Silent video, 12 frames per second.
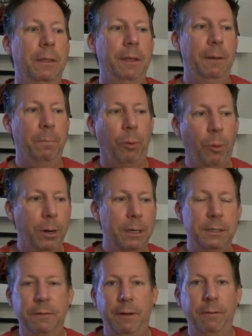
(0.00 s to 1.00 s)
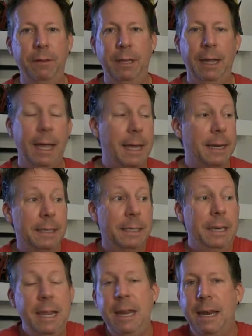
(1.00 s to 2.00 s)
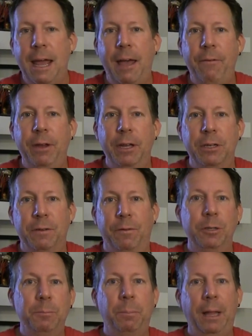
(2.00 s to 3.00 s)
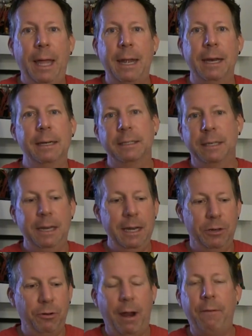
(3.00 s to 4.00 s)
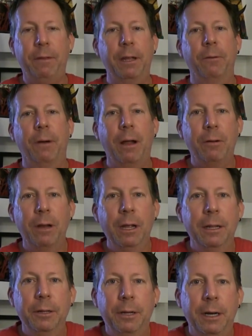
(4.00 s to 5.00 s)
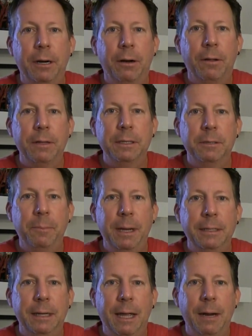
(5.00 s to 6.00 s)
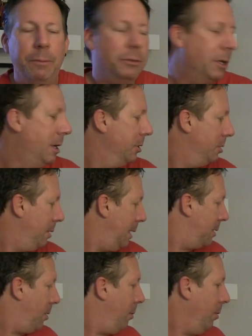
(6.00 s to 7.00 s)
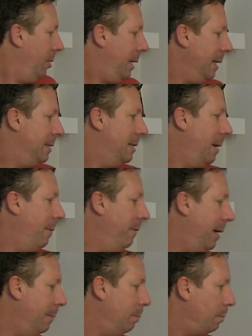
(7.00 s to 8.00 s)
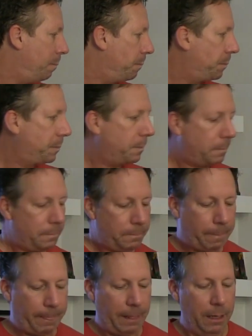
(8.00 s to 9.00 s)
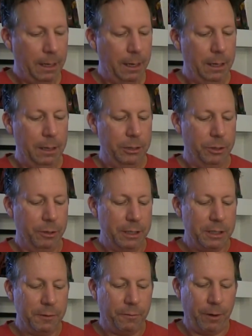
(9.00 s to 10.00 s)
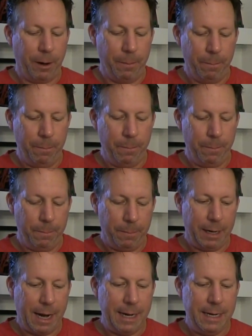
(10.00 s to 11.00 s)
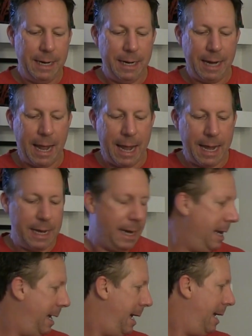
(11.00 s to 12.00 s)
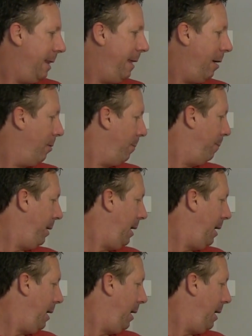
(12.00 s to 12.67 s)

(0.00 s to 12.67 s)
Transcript: the importance of everything. And it's neat having a diverse planet. It's neat traveling around looking at all these amazing animals. So let's go look at some of them. So this is from 1980, and they were